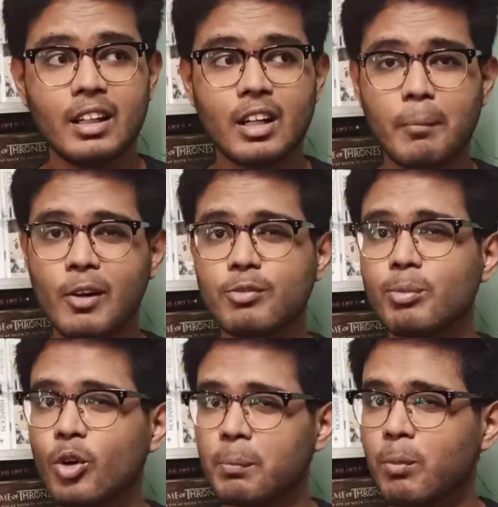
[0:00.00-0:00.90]
a couple of
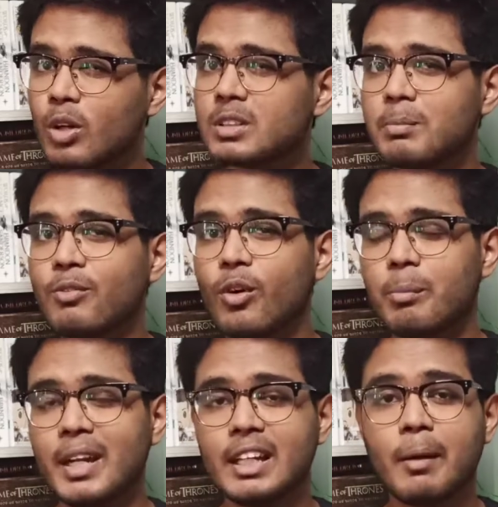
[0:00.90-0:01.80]
more books before
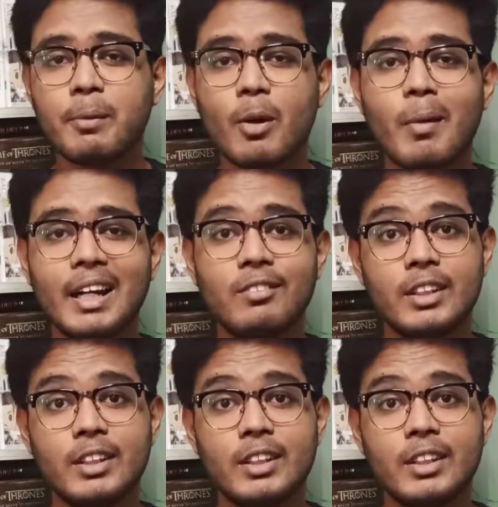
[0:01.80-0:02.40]
making up your mind